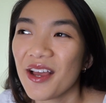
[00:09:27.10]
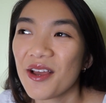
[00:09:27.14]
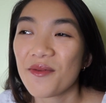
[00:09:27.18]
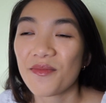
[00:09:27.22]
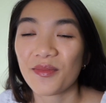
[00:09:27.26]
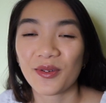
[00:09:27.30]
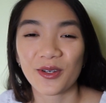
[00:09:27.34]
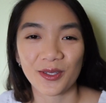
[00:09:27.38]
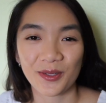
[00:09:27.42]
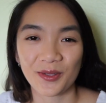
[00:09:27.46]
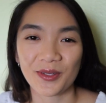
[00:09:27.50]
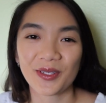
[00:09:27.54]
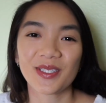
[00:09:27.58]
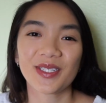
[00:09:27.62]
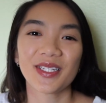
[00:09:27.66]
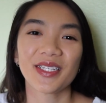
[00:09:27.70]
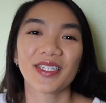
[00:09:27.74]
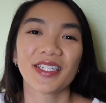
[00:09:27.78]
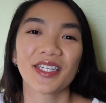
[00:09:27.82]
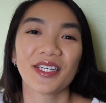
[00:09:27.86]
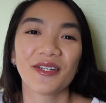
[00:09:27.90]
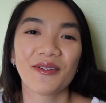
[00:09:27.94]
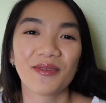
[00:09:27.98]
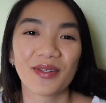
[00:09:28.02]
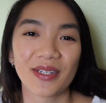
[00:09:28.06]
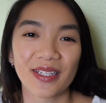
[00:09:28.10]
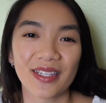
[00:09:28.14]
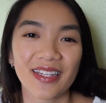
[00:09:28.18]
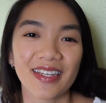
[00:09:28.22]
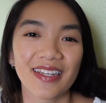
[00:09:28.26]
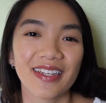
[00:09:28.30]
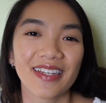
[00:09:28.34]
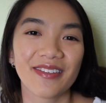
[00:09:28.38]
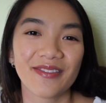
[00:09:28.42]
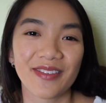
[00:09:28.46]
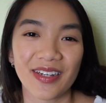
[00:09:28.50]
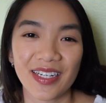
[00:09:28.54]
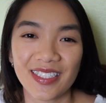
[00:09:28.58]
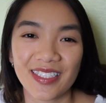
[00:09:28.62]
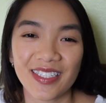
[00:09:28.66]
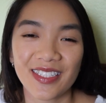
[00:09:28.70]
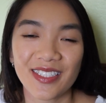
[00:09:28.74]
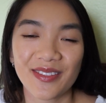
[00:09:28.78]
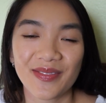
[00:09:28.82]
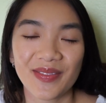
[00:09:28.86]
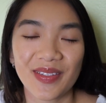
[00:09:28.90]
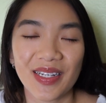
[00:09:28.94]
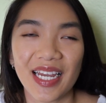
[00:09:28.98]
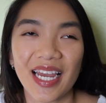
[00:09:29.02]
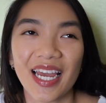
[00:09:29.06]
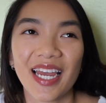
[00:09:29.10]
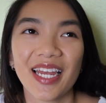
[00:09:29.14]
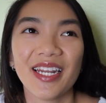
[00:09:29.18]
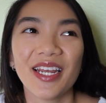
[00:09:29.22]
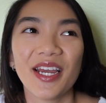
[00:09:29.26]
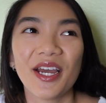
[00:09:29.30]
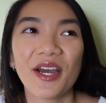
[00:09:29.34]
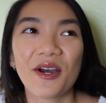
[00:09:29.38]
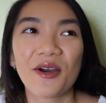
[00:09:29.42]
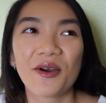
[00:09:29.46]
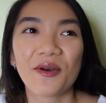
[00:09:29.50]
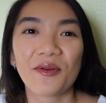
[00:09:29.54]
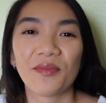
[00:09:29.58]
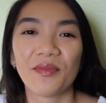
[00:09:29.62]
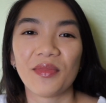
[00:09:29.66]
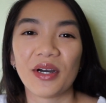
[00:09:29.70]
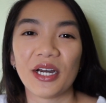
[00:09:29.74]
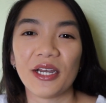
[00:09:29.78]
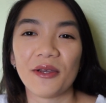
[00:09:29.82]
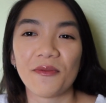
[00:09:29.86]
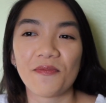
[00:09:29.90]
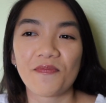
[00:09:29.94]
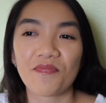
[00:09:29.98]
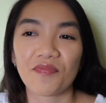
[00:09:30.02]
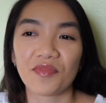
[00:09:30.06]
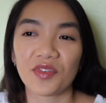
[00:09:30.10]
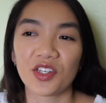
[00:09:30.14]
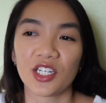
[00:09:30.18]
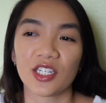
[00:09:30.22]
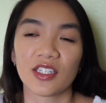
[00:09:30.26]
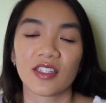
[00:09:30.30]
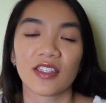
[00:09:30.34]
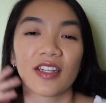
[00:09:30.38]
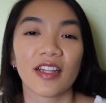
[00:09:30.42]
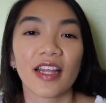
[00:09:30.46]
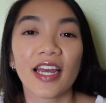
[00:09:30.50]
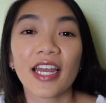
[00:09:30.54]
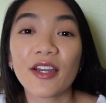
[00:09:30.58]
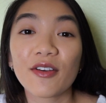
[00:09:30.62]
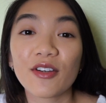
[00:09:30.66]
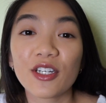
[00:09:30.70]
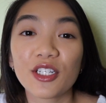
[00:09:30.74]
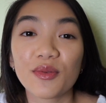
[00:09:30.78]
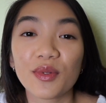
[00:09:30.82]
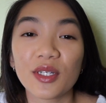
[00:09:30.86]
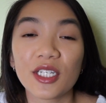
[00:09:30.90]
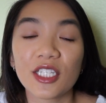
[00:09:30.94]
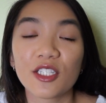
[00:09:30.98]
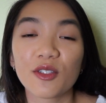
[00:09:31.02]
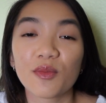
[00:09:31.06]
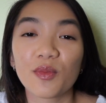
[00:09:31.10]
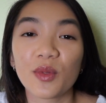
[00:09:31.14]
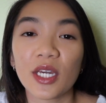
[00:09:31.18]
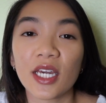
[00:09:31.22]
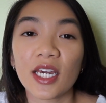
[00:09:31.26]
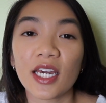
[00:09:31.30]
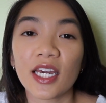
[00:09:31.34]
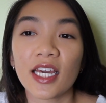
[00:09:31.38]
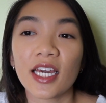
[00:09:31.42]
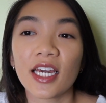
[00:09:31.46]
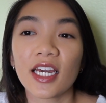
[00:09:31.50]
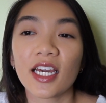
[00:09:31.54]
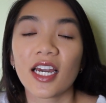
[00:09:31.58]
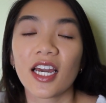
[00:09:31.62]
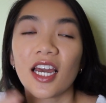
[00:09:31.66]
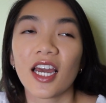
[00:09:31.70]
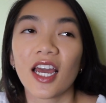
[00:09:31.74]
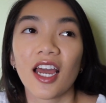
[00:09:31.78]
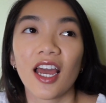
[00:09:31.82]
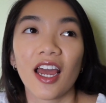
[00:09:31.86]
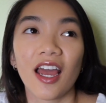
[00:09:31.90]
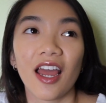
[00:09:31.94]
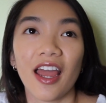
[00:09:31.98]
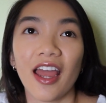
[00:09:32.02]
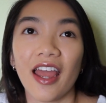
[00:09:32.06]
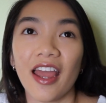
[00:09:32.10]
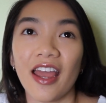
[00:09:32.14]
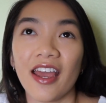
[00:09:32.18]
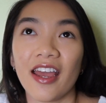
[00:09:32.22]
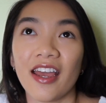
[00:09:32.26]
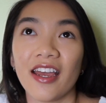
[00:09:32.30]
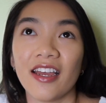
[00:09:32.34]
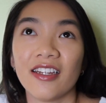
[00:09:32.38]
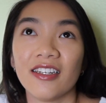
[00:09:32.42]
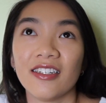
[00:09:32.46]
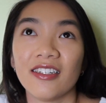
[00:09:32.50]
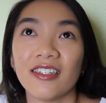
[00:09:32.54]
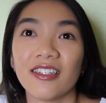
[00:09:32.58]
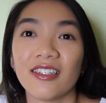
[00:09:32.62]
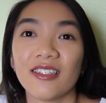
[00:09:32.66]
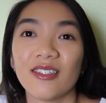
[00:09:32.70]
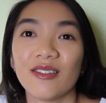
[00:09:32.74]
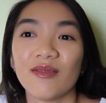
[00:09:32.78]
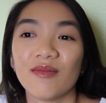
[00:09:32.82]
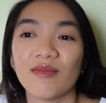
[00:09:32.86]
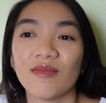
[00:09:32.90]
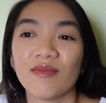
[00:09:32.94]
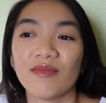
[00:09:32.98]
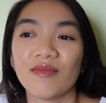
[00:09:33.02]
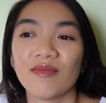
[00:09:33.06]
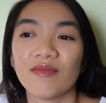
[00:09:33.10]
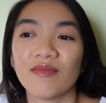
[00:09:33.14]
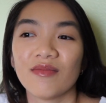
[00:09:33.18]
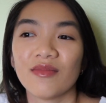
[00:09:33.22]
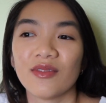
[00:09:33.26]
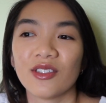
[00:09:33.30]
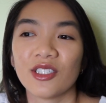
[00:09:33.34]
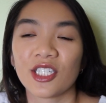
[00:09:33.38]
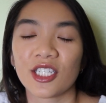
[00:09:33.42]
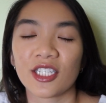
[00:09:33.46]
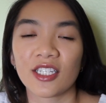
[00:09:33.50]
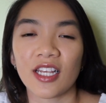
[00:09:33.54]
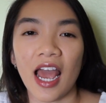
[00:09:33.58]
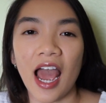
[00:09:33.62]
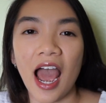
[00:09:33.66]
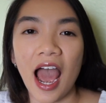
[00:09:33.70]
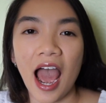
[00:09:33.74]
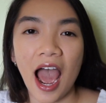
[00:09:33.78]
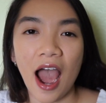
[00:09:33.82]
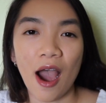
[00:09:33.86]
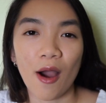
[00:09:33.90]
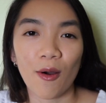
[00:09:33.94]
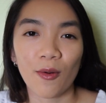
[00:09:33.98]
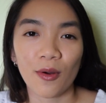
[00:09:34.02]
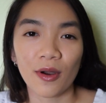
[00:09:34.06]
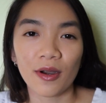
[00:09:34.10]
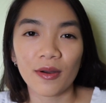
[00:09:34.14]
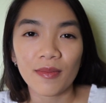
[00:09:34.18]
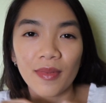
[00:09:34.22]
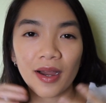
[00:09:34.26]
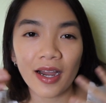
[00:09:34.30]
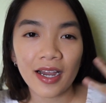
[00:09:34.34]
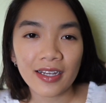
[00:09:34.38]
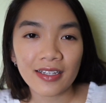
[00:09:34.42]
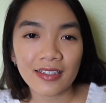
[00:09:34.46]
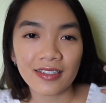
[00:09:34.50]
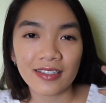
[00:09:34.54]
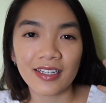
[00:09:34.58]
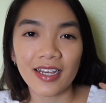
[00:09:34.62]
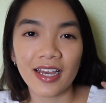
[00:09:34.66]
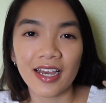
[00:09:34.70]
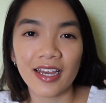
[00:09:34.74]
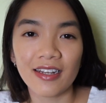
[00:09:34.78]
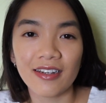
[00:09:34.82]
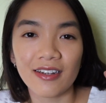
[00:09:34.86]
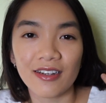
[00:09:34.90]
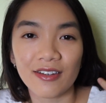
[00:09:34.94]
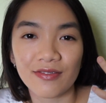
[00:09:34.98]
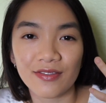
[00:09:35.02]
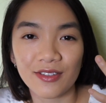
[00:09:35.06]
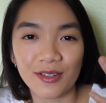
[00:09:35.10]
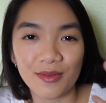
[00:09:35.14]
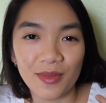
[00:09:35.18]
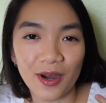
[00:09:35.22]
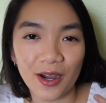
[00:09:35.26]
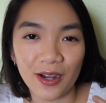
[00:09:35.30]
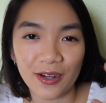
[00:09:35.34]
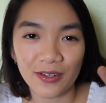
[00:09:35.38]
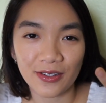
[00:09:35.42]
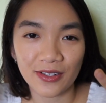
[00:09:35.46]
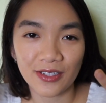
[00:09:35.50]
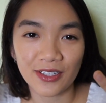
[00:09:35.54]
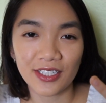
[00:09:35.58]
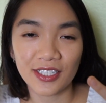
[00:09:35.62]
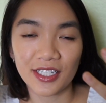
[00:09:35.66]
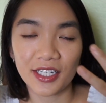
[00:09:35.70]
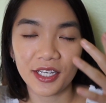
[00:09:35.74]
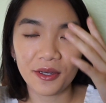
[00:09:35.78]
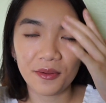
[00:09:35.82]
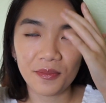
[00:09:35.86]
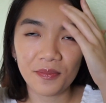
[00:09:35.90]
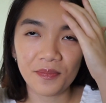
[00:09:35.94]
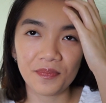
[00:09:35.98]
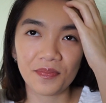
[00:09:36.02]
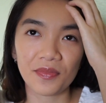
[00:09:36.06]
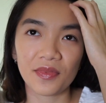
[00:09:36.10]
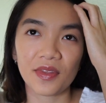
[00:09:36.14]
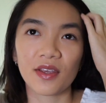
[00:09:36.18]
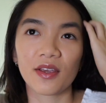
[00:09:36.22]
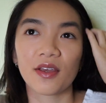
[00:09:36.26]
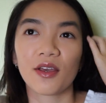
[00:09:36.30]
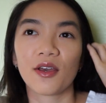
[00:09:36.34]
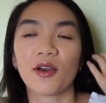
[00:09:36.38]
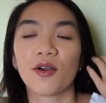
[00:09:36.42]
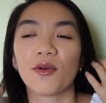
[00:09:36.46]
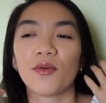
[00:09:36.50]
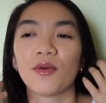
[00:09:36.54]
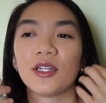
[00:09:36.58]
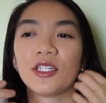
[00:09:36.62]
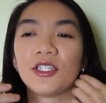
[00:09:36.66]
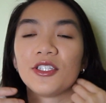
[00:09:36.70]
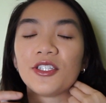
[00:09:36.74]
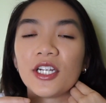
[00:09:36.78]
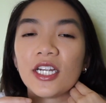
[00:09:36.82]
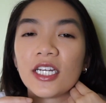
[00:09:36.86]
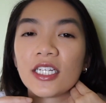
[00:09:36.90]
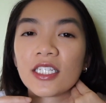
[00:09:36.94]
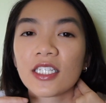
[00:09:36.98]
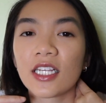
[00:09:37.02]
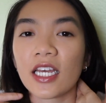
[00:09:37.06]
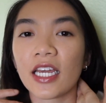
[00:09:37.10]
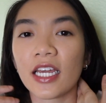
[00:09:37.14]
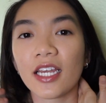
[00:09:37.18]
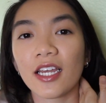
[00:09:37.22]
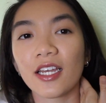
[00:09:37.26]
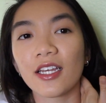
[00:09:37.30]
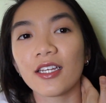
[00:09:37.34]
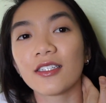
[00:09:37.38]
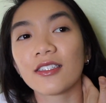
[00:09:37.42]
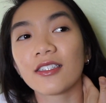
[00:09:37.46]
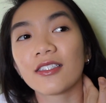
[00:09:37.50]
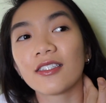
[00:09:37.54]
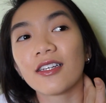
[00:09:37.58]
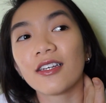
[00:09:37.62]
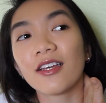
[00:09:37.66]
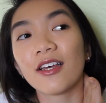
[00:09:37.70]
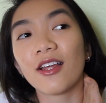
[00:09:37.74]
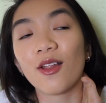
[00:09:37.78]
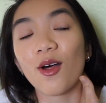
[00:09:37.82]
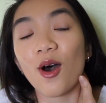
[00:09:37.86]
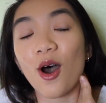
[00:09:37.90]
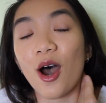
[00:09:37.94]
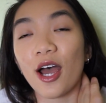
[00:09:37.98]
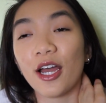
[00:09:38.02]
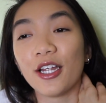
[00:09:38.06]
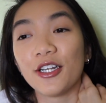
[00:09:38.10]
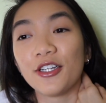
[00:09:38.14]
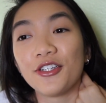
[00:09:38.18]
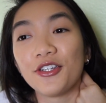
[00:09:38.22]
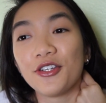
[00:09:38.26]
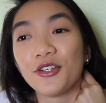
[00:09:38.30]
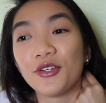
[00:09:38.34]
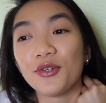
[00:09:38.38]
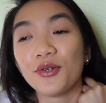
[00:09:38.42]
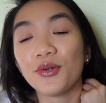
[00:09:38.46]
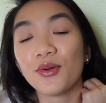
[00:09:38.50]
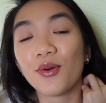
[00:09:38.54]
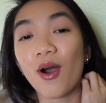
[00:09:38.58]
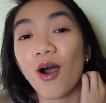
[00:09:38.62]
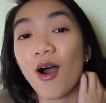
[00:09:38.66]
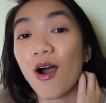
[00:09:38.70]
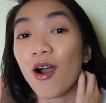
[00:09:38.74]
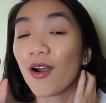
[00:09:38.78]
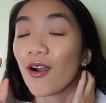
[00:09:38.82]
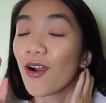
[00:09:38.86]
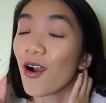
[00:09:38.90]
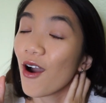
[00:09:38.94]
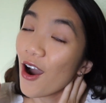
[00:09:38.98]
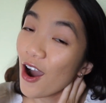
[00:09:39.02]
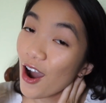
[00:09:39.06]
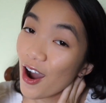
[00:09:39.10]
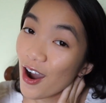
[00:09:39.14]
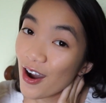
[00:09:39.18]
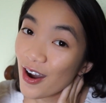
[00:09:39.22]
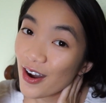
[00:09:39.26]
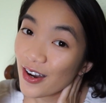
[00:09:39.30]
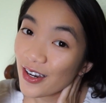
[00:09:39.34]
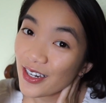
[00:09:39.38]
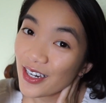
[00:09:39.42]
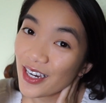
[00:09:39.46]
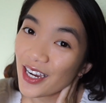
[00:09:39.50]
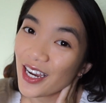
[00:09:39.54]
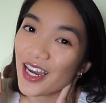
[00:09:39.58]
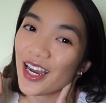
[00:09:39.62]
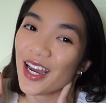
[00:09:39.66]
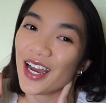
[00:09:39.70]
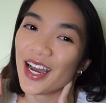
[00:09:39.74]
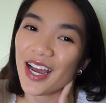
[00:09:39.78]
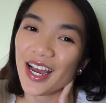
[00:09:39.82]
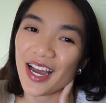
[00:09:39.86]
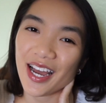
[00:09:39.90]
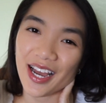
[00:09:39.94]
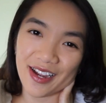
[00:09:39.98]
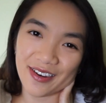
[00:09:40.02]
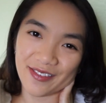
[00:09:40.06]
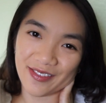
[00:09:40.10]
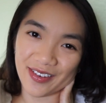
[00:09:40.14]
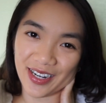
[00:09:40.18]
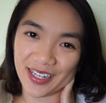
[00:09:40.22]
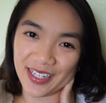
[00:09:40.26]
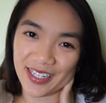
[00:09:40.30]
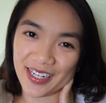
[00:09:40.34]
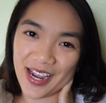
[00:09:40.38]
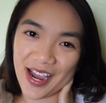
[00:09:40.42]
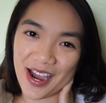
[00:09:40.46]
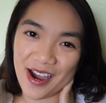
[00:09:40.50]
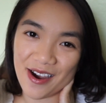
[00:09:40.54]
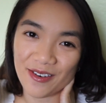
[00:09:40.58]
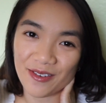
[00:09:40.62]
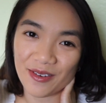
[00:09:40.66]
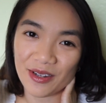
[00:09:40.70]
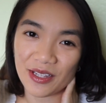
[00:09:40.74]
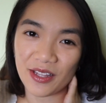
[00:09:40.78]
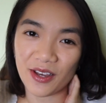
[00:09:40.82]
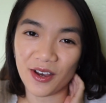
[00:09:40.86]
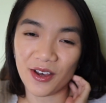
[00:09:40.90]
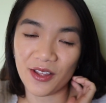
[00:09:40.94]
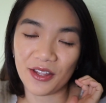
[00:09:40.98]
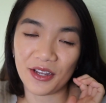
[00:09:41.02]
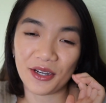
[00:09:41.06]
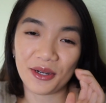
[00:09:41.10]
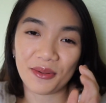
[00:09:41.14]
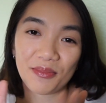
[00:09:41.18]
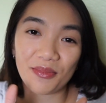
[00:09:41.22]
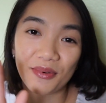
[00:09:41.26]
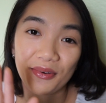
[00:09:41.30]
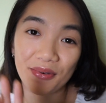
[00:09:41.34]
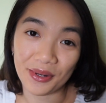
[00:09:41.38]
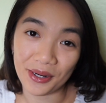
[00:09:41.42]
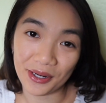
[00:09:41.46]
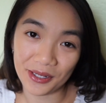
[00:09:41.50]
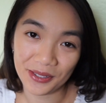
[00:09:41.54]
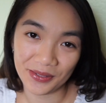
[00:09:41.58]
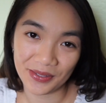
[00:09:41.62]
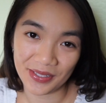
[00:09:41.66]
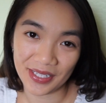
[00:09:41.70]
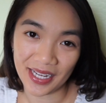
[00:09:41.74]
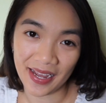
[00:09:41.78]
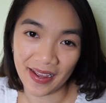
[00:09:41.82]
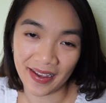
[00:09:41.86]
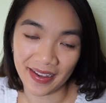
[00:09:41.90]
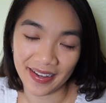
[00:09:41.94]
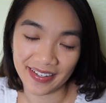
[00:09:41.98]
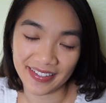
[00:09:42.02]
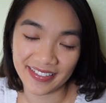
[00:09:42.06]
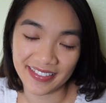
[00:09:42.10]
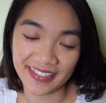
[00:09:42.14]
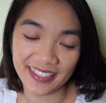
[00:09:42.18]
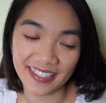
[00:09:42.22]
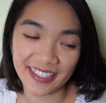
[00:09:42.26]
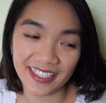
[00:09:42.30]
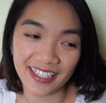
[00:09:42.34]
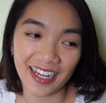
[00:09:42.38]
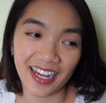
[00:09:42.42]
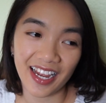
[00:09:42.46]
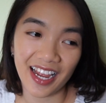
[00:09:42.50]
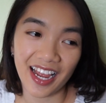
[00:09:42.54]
Most recently with racism again, but just the language we speak and just our mindset of democracy, which translates a lot to Hong Kong right now with all their protests.